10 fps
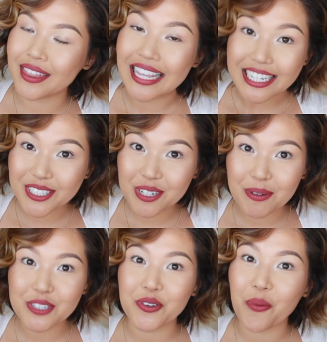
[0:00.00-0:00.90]
Thank you so
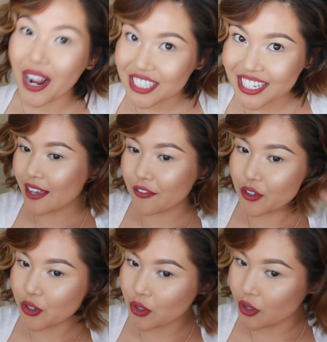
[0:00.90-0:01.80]
much for watching. If
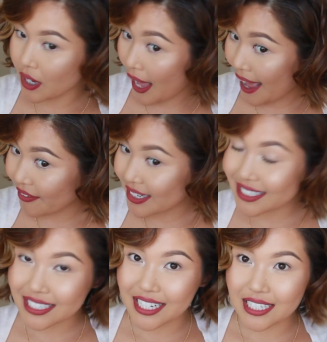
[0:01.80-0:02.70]
you have any
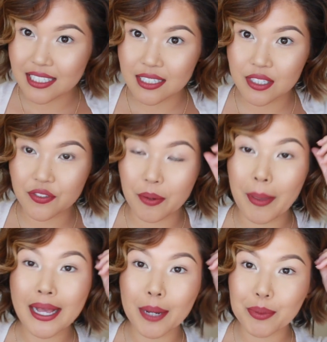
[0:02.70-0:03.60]
suggestions for
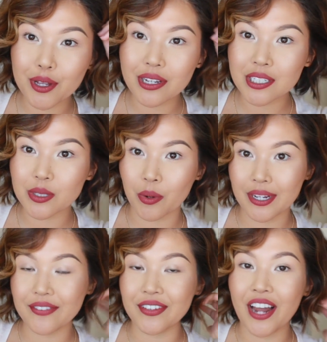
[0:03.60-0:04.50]
makeup looks or
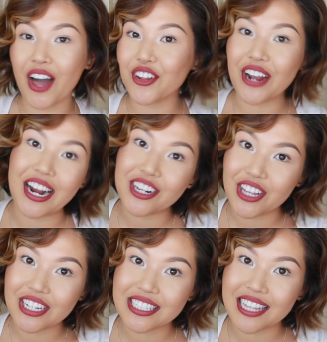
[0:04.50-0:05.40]
even other hair
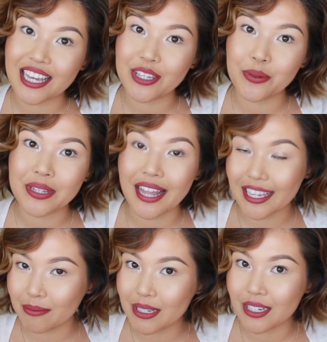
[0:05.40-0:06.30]
looks that you would
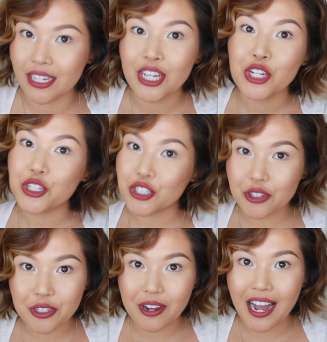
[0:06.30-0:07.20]
like me to show
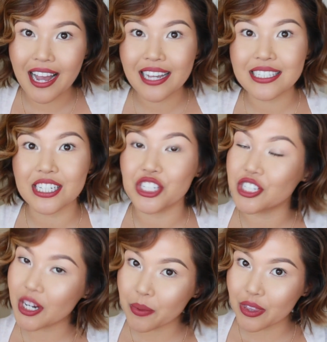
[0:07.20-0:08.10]
you guys and
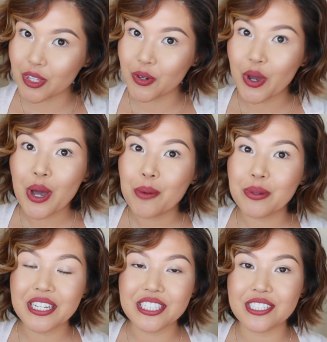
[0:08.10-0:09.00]
share with you,
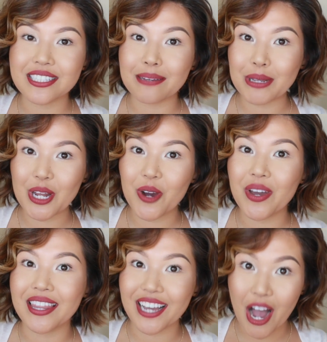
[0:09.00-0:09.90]
please just let me know
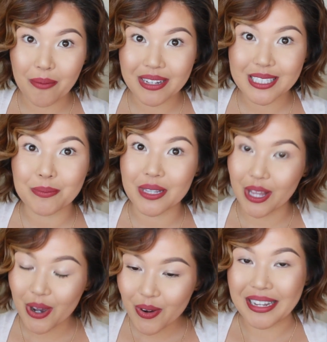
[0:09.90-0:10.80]
in the comments
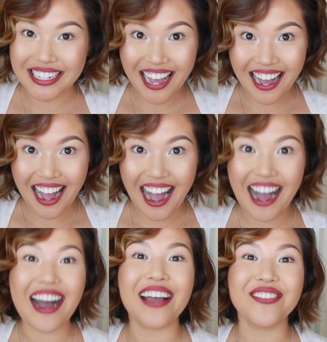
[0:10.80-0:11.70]
below. And yeah,
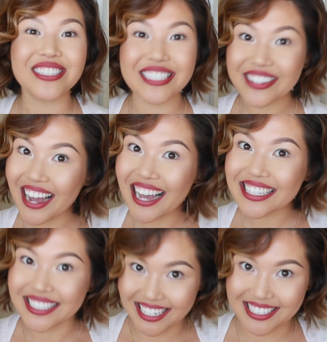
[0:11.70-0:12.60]
I will see you
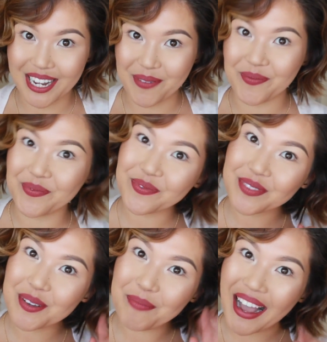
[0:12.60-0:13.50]
guys next time.
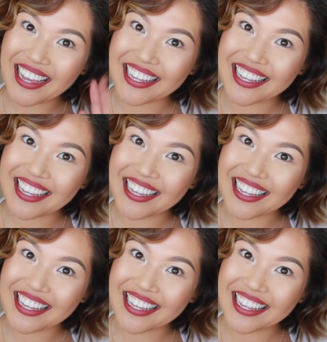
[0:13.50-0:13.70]
Bye!